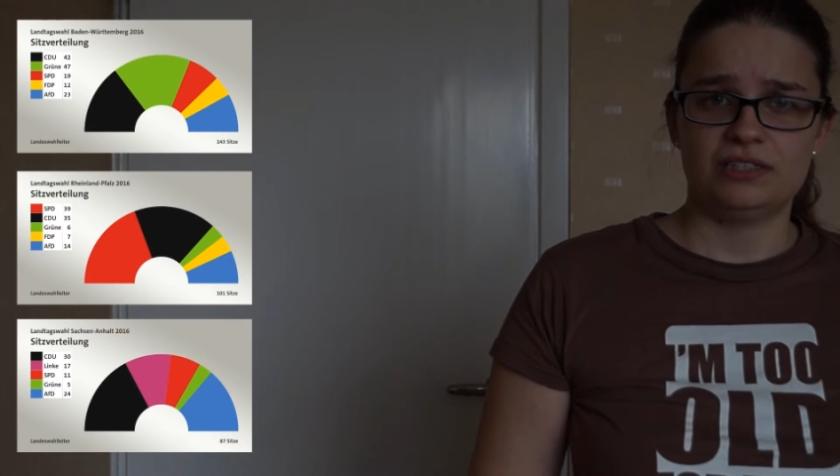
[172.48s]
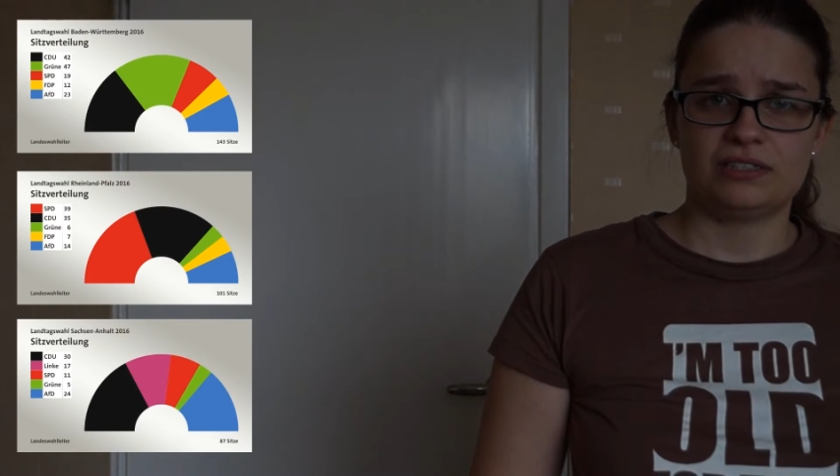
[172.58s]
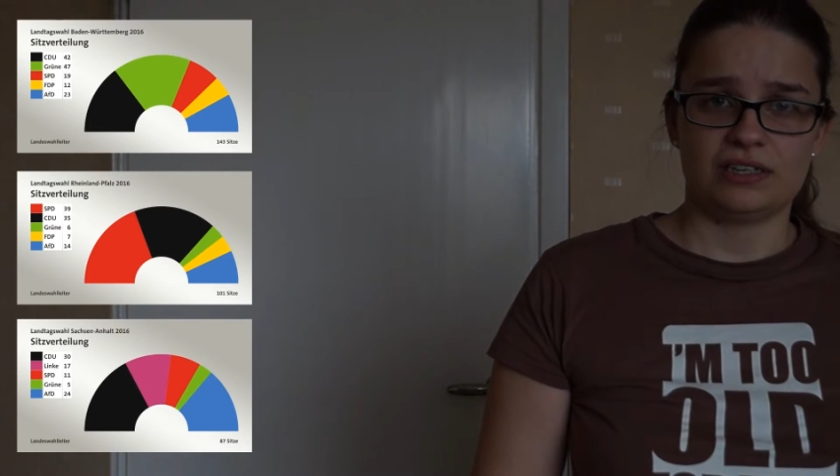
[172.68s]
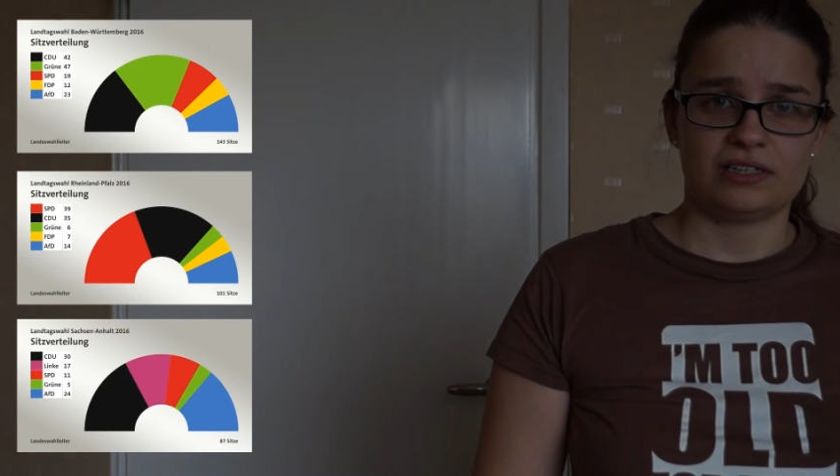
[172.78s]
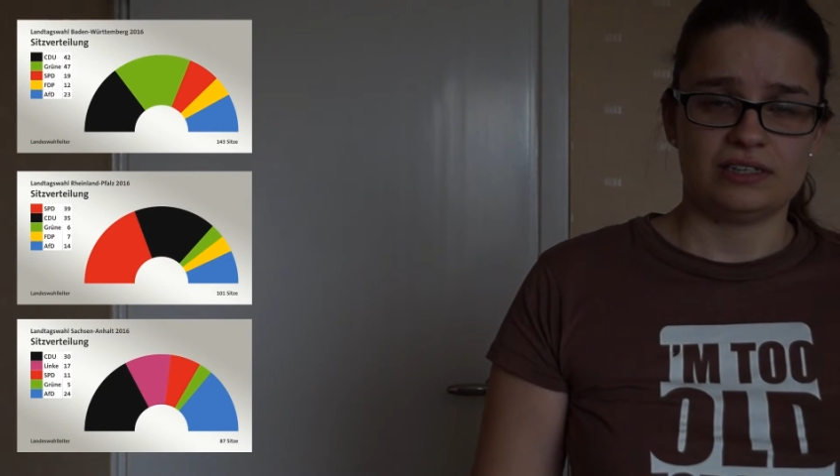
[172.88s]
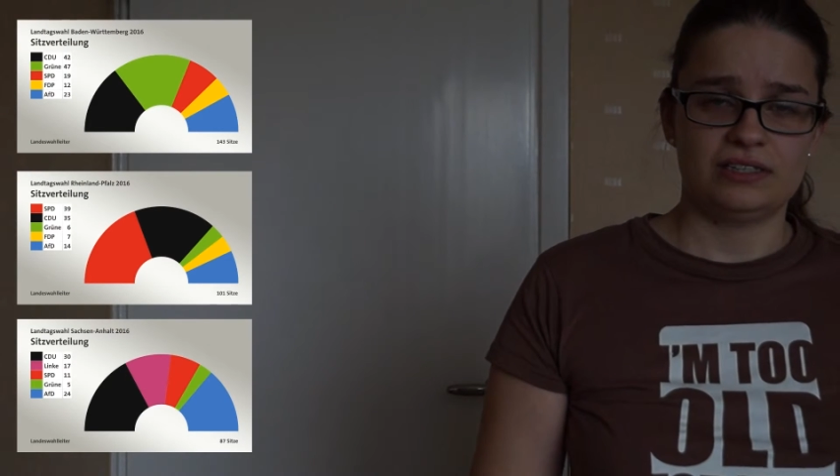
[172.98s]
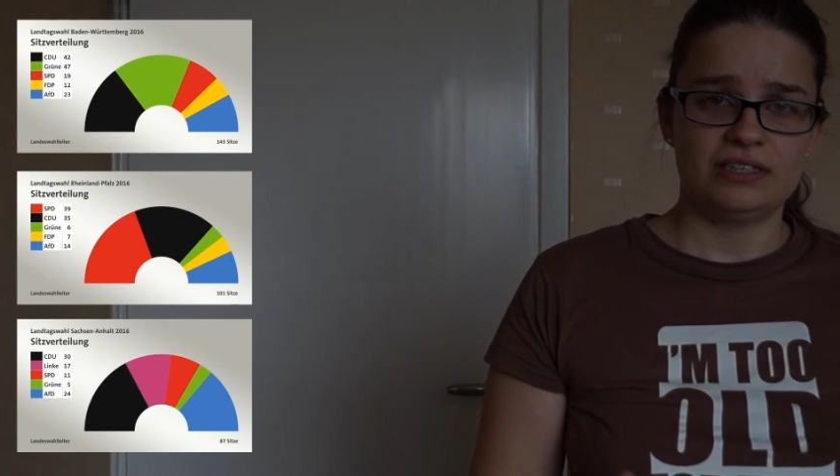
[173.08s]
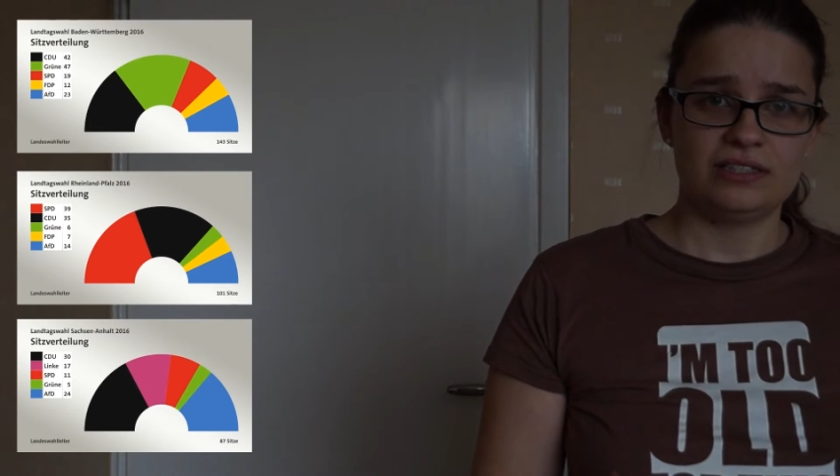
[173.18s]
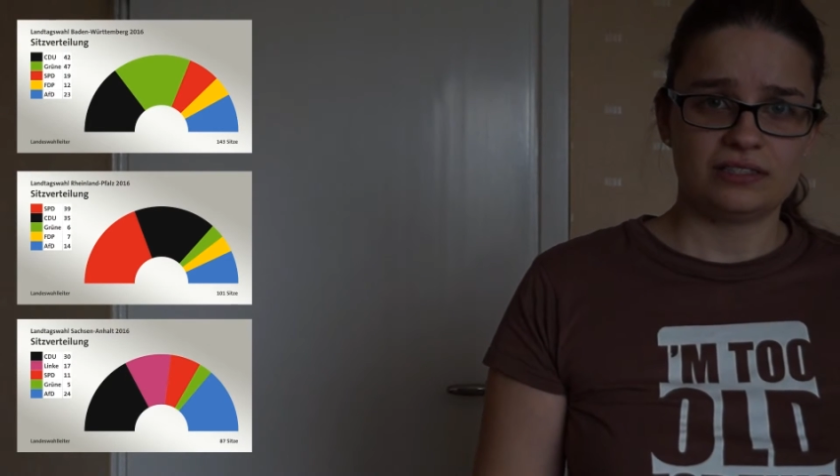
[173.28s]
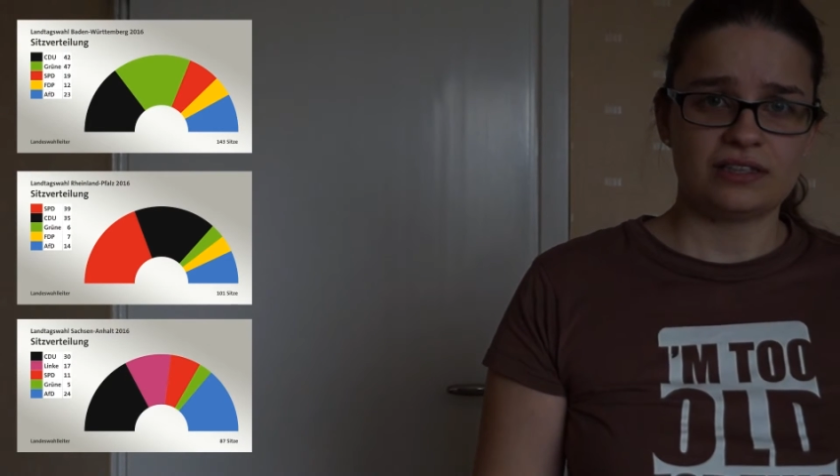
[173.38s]
needs at
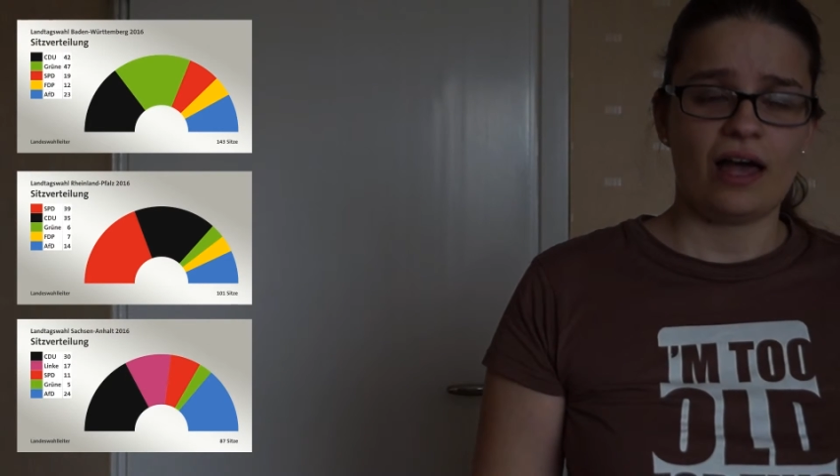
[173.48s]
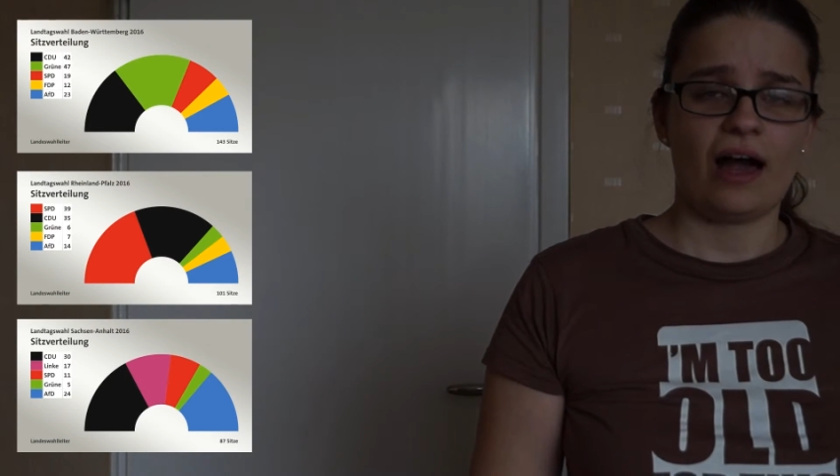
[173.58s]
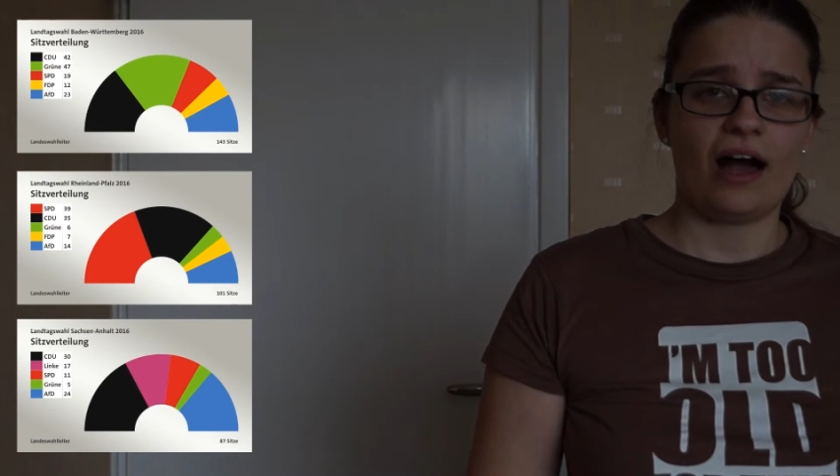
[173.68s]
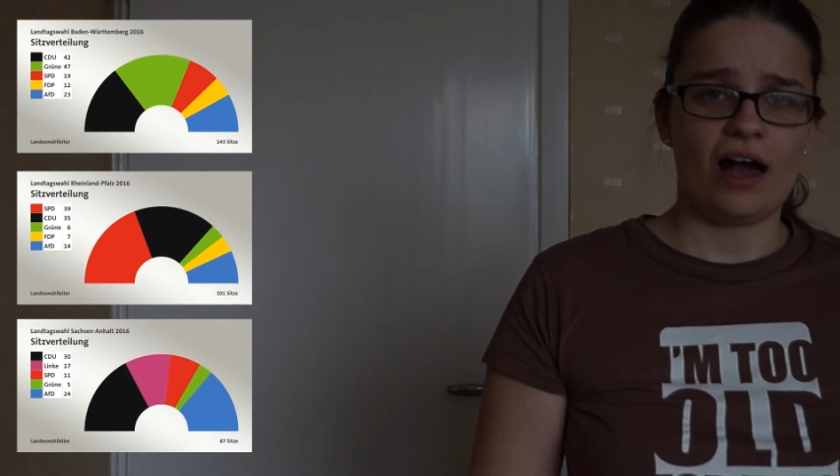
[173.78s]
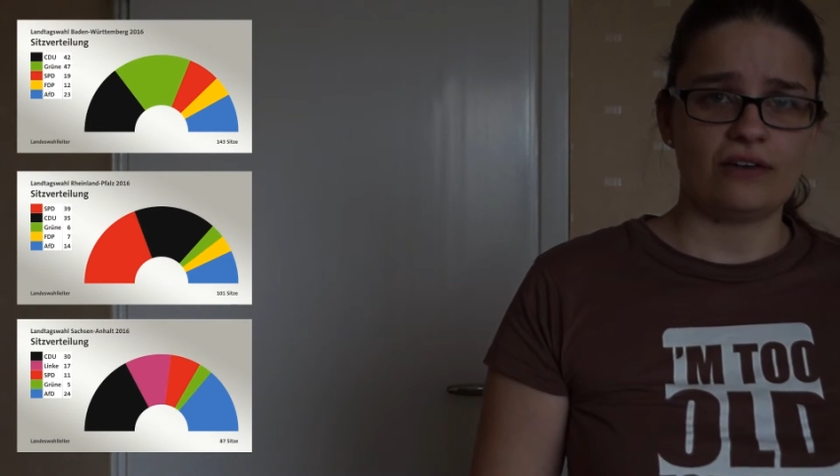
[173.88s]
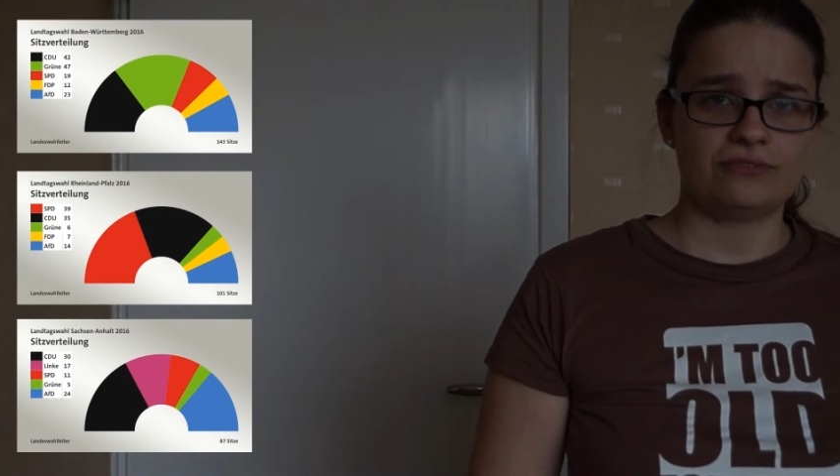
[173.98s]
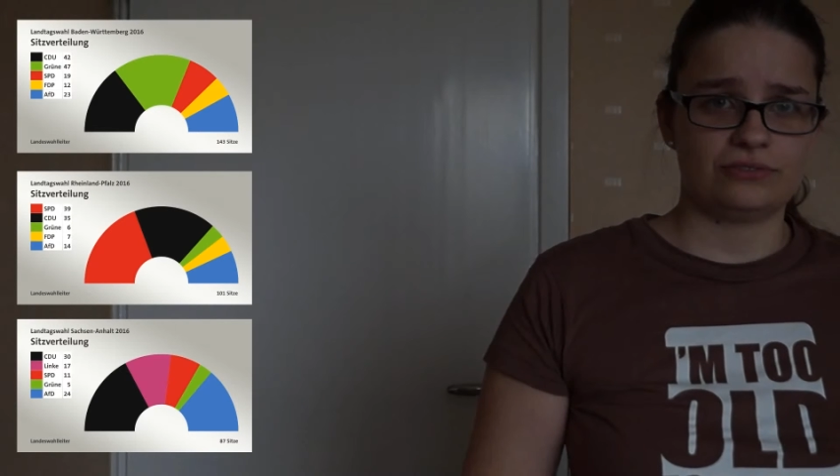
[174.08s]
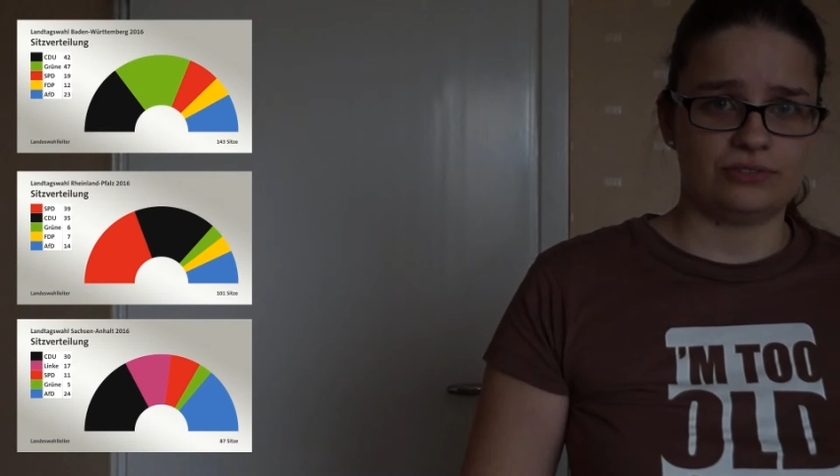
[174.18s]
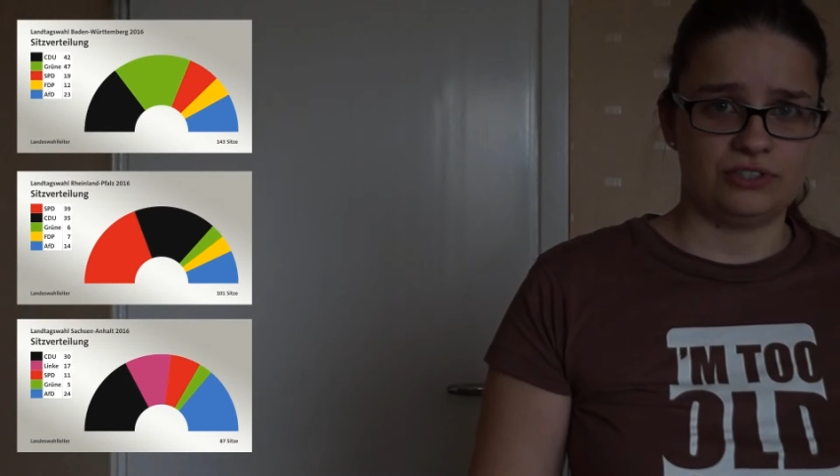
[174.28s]
least half of